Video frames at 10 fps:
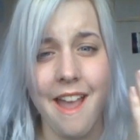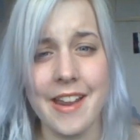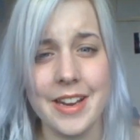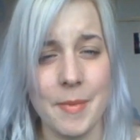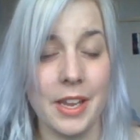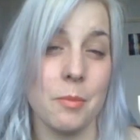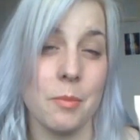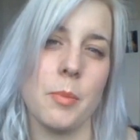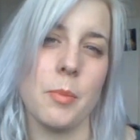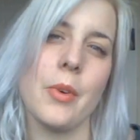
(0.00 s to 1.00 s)
any makeup
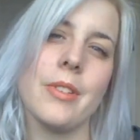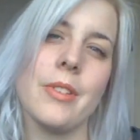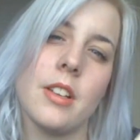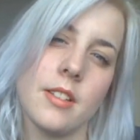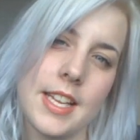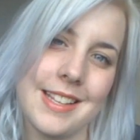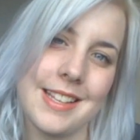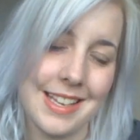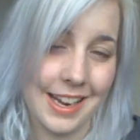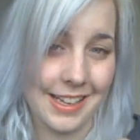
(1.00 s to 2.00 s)
you put
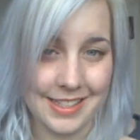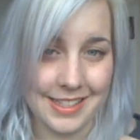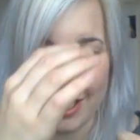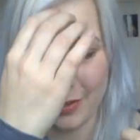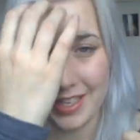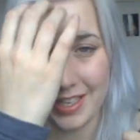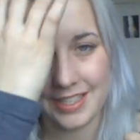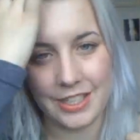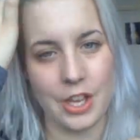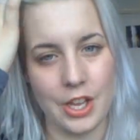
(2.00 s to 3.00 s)
sinks in and accentuates
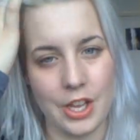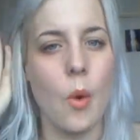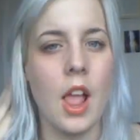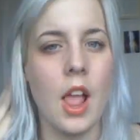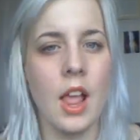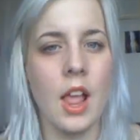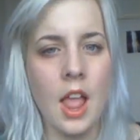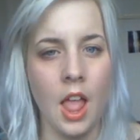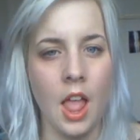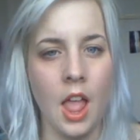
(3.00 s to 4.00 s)
it. So
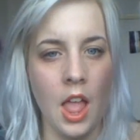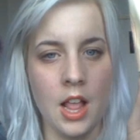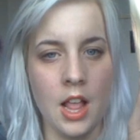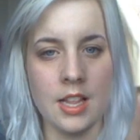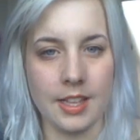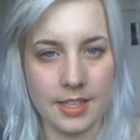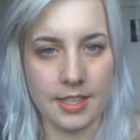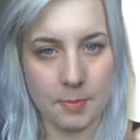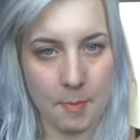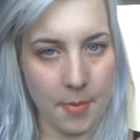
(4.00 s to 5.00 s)
this
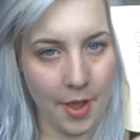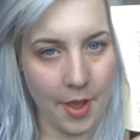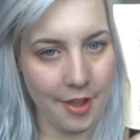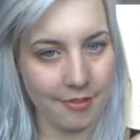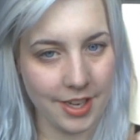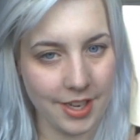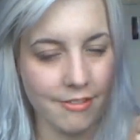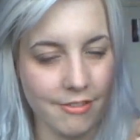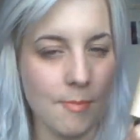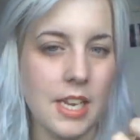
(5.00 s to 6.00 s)
has been
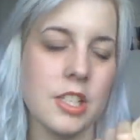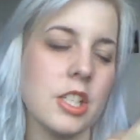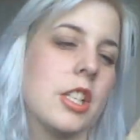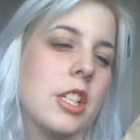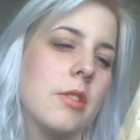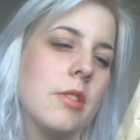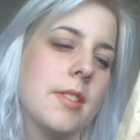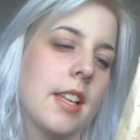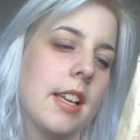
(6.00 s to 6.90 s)
perfect for me to use.